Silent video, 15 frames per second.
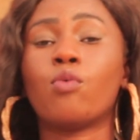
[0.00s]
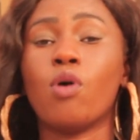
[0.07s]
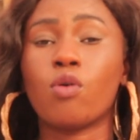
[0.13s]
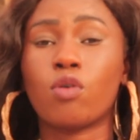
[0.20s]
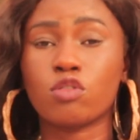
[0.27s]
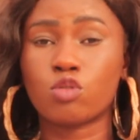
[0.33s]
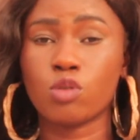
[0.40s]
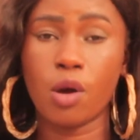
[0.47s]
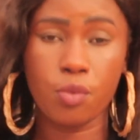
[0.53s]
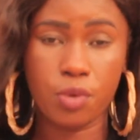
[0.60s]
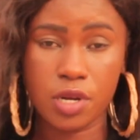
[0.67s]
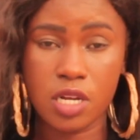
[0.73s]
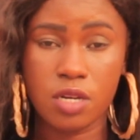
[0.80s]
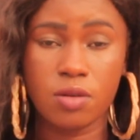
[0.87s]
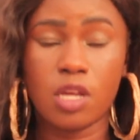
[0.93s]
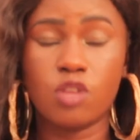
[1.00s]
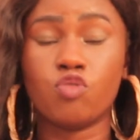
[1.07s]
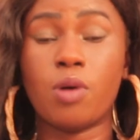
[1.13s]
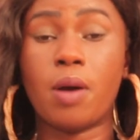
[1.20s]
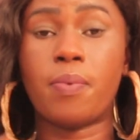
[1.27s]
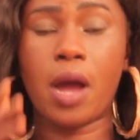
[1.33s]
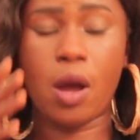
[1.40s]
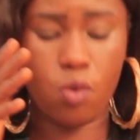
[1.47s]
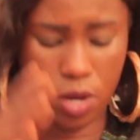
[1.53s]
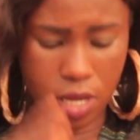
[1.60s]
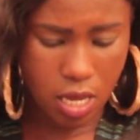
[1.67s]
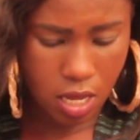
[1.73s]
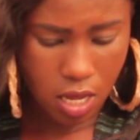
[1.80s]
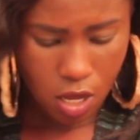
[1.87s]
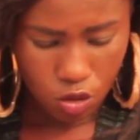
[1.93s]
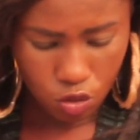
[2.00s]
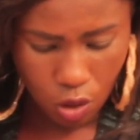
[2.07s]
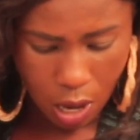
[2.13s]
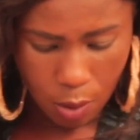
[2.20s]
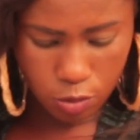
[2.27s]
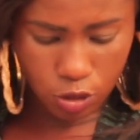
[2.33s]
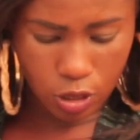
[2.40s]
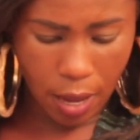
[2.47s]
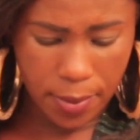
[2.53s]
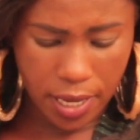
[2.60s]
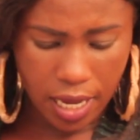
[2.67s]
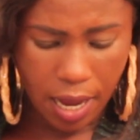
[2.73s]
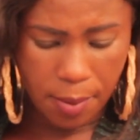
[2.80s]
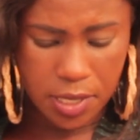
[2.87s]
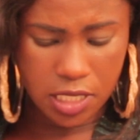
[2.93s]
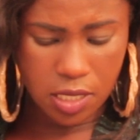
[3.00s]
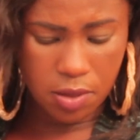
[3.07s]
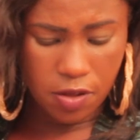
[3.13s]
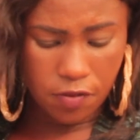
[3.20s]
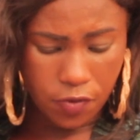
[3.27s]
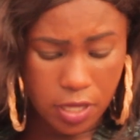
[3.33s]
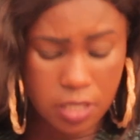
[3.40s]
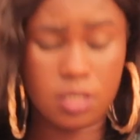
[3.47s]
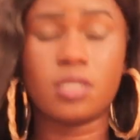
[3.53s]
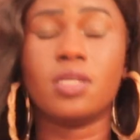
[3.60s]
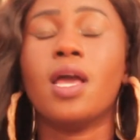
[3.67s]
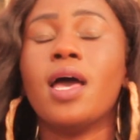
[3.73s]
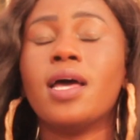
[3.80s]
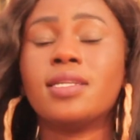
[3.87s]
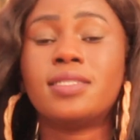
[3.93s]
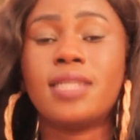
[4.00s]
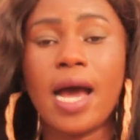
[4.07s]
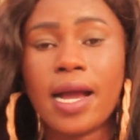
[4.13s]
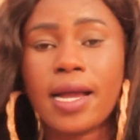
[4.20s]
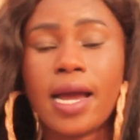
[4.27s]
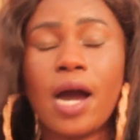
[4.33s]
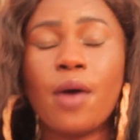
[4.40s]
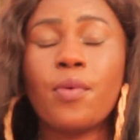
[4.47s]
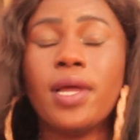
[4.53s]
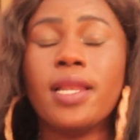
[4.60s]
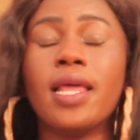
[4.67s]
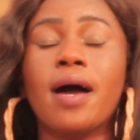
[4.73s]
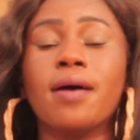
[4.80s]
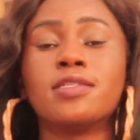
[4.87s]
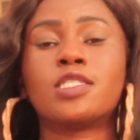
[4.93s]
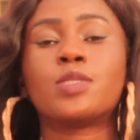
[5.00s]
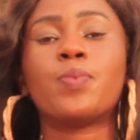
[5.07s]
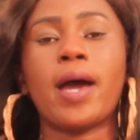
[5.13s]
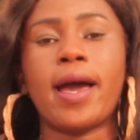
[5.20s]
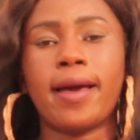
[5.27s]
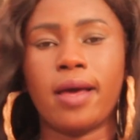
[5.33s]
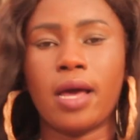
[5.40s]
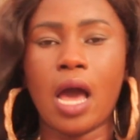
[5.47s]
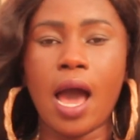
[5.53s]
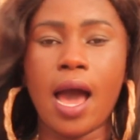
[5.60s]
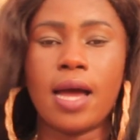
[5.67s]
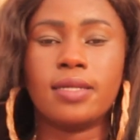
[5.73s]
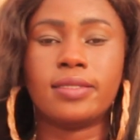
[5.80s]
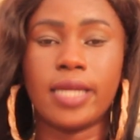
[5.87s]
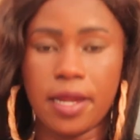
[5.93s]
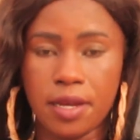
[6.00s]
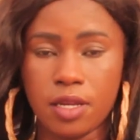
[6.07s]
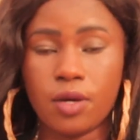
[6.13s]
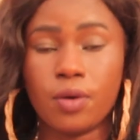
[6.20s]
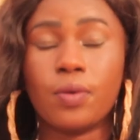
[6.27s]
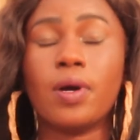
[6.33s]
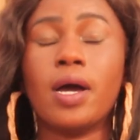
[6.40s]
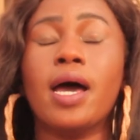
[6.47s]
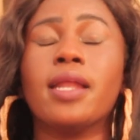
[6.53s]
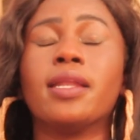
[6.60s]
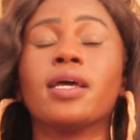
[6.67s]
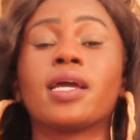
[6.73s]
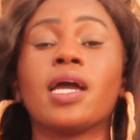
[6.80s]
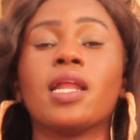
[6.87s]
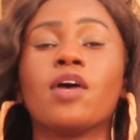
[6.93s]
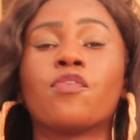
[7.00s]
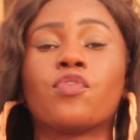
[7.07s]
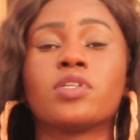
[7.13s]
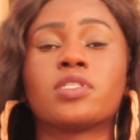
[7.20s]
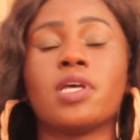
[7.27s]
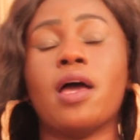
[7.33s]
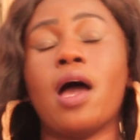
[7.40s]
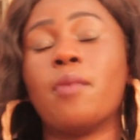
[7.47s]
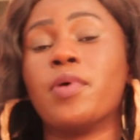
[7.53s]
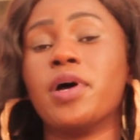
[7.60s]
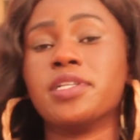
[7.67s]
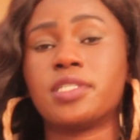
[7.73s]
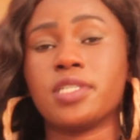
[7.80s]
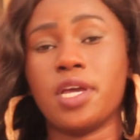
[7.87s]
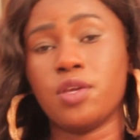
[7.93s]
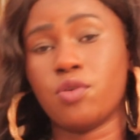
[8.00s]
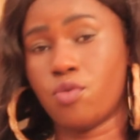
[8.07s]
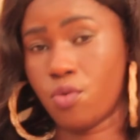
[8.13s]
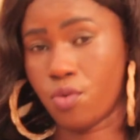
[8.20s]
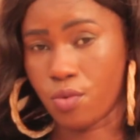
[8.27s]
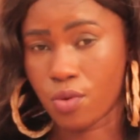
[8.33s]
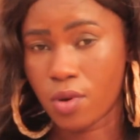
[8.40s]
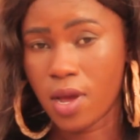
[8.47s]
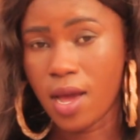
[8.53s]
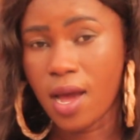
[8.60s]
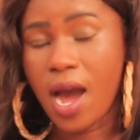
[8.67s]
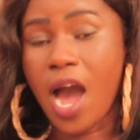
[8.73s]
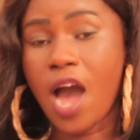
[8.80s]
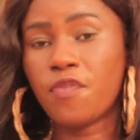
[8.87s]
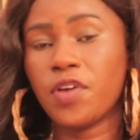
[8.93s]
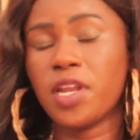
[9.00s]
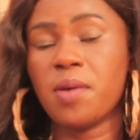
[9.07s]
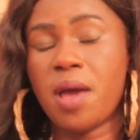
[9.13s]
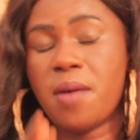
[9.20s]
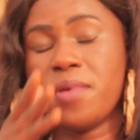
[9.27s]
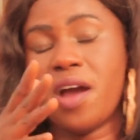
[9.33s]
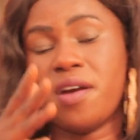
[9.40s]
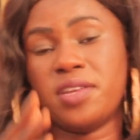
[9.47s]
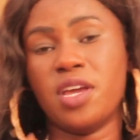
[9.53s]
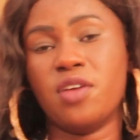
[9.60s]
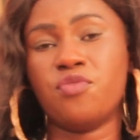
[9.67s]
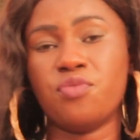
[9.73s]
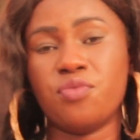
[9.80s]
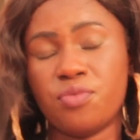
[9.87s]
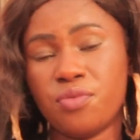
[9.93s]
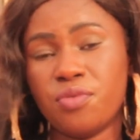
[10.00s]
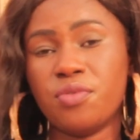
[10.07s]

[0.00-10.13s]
won koso an ko ne ni adwuma pa a wo ye. Yo abusi America men se no influence. Duncan Williams ba a Daniel and the gana for se abranti a iko. Afi de baby a de adu.